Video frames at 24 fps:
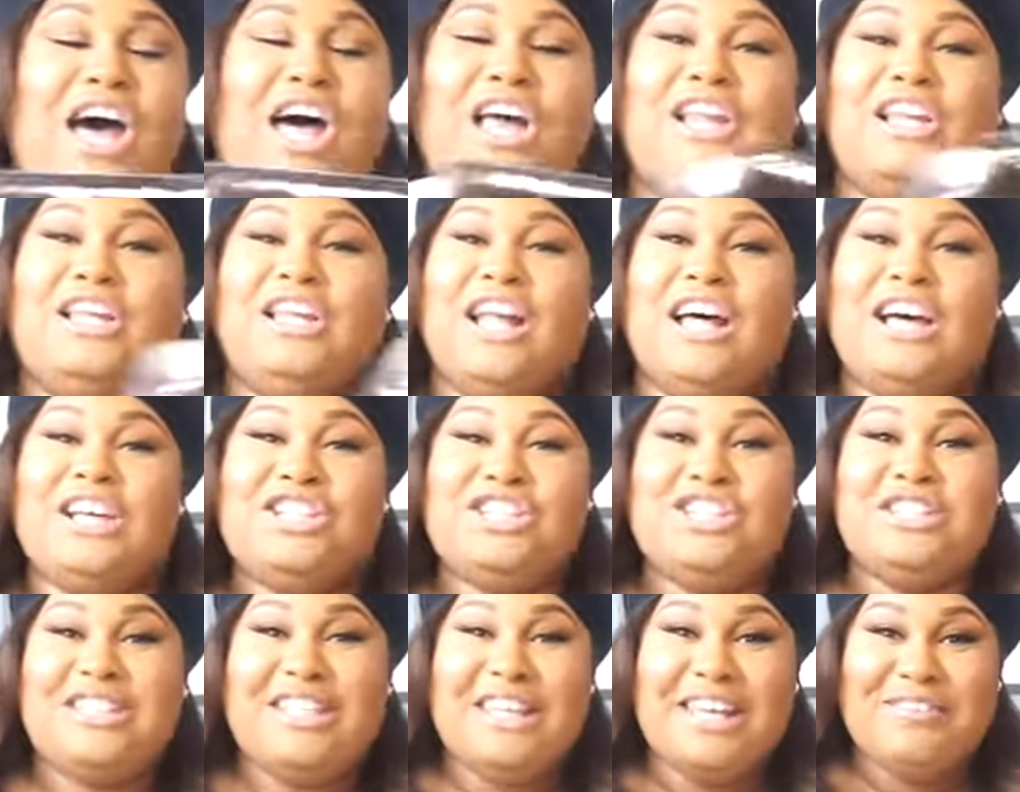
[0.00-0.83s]

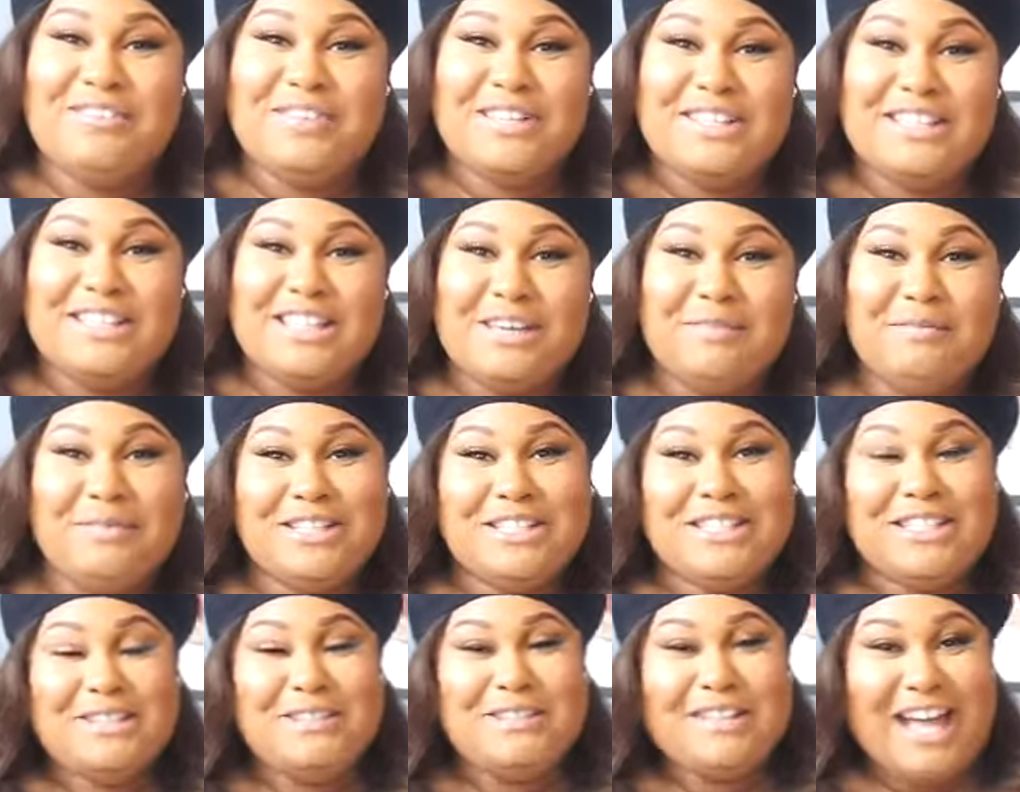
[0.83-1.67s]
Lush Diva sent me
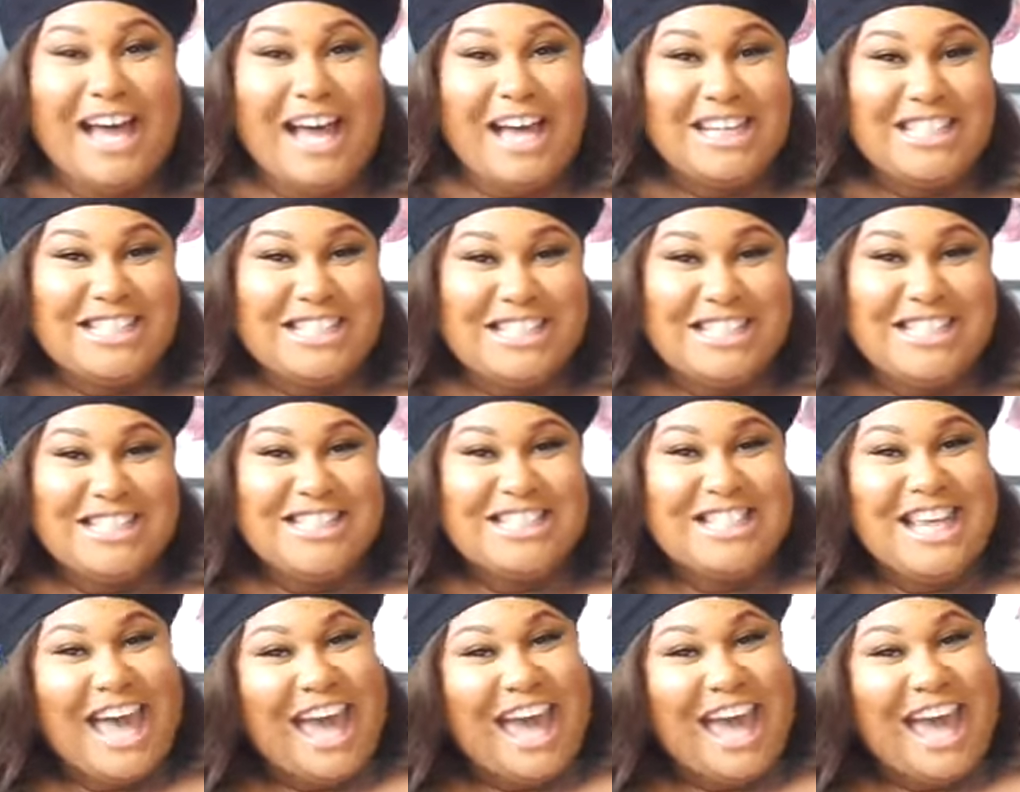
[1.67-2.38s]
some lashes.